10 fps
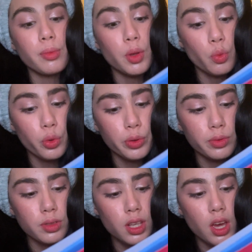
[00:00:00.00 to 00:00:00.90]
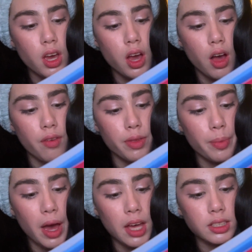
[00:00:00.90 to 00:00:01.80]
wounds of the
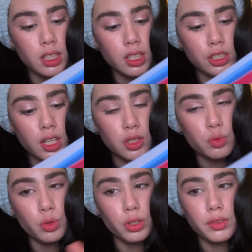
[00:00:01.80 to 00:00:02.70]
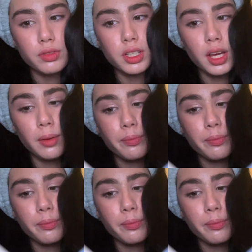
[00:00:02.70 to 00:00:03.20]
past in the changed world of today.